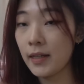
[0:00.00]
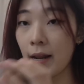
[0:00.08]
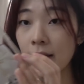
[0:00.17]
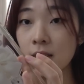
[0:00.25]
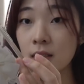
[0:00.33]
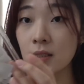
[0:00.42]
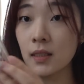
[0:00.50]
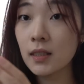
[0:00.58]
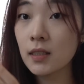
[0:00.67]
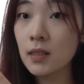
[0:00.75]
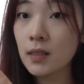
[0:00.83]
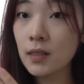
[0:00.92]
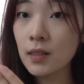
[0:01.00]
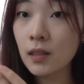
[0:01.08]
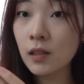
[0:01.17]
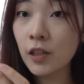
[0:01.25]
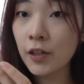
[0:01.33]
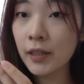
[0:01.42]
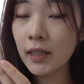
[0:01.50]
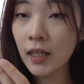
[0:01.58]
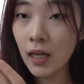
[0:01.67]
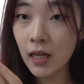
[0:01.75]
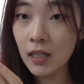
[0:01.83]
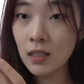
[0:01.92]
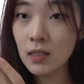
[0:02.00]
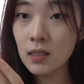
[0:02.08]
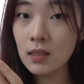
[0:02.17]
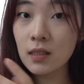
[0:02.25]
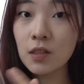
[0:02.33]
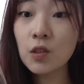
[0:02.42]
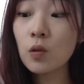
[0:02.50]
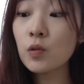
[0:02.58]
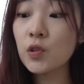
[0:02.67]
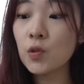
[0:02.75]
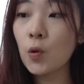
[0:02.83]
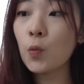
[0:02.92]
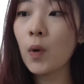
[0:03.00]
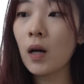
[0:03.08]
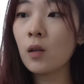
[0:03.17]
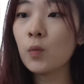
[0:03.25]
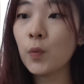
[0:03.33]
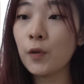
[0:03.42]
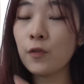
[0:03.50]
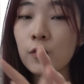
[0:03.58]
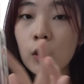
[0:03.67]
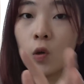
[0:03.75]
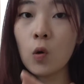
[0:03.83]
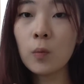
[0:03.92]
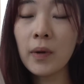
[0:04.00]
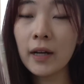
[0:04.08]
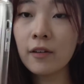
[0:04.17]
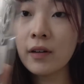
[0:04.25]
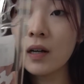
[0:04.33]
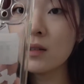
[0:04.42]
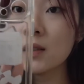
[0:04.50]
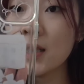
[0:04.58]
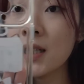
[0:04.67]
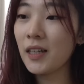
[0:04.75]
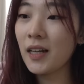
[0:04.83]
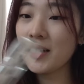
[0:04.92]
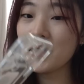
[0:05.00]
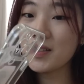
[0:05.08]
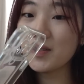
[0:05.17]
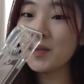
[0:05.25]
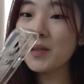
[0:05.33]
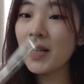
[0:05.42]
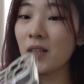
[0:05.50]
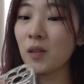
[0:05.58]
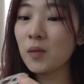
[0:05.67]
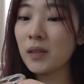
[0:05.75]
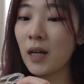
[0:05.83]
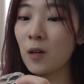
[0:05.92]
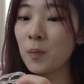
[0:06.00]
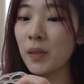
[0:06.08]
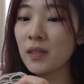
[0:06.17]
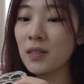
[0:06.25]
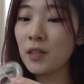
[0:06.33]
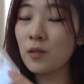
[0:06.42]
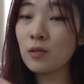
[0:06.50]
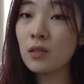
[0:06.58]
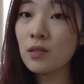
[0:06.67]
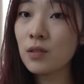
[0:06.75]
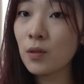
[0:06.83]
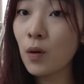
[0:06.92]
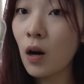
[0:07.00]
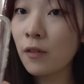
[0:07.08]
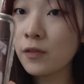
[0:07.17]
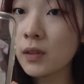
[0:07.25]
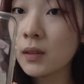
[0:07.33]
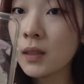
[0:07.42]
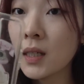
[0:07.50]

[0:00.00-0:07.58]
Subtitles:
Next is this clear case. This goes so well with the gold background. It's a little yellow now because I use this so often.